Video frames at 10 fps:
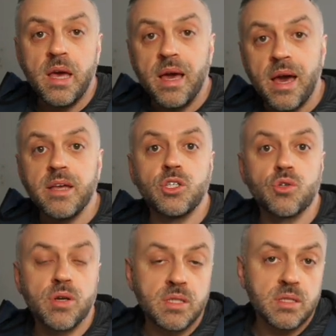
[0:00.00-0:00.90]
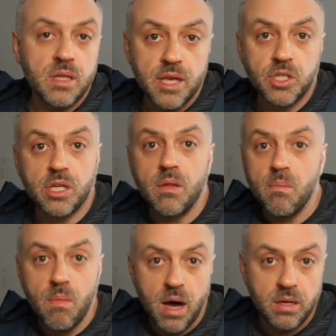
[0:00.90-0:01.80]
and translation
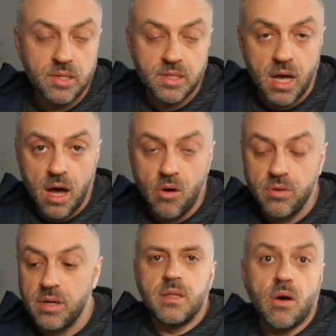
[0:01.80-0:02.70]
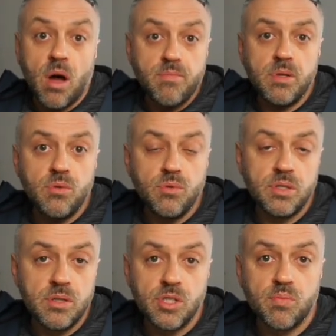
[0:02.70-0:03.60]
models out there. Now, I've been
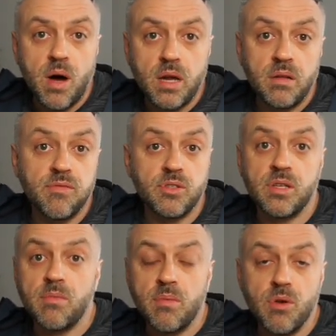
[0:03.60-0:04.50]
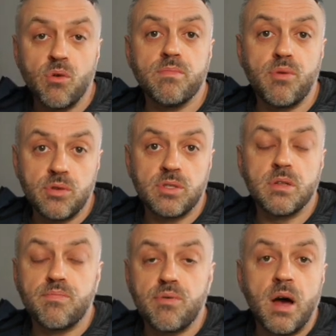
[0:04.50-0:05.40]
using this model for some of my own
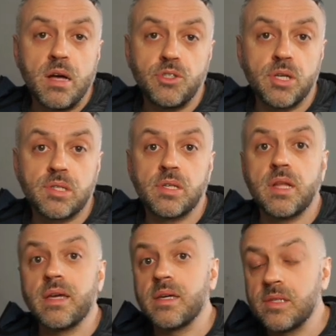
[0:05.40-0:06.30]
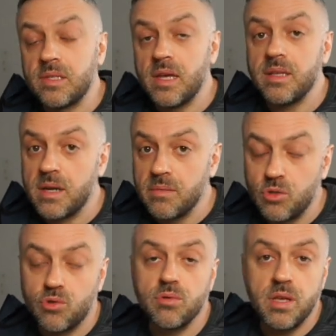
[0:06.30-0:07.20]
personal projects, and I can say that I'm
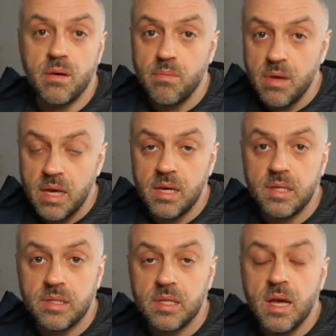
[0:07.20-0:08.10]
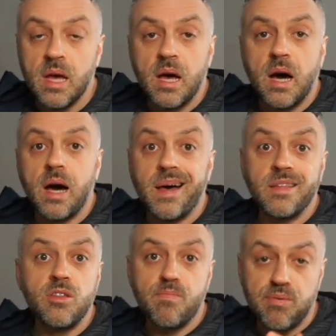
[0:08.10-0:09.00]
truly amazed
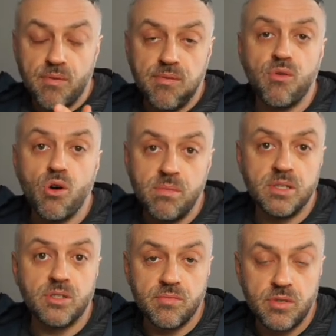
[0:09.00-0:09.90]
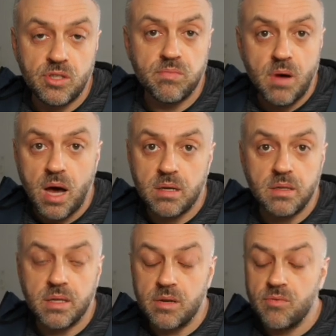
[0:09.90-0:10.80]
at the performance of this
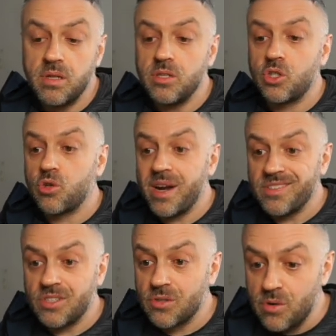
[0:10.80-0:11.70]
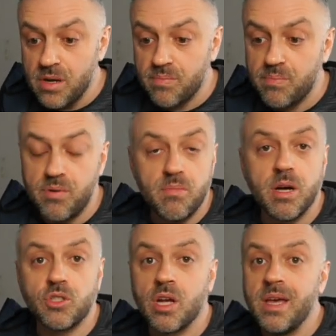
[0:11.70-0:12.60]
model. It can really transcribe pretty
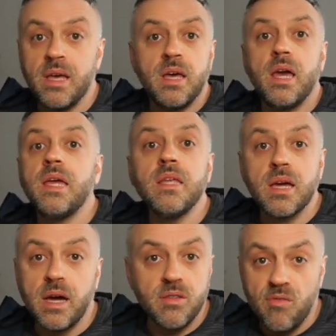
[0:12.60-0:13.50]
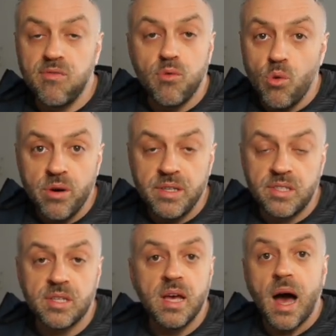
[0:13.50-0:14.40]
much any kind of
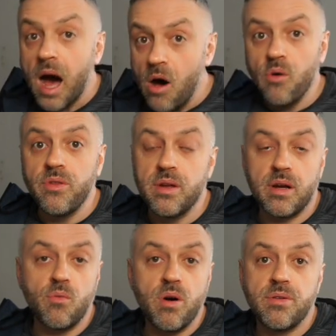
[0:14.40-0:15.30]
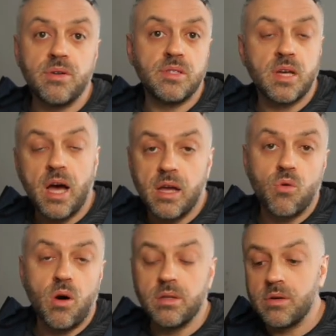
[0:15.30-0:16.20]
voice out there, whether it's high
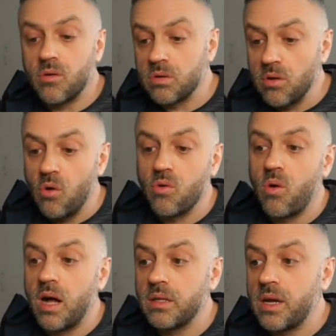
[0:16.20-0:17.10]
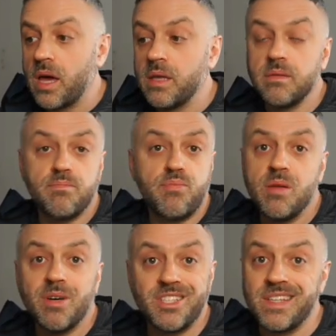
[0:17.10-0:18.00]
quality or low quality, and
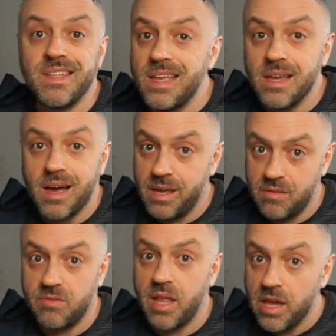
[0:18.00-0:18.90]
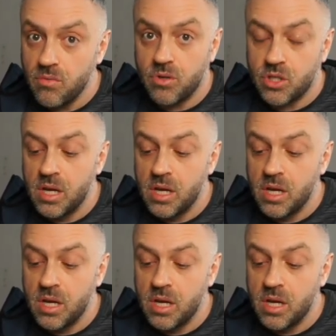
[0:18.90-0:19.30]
pretty much in any kind of language.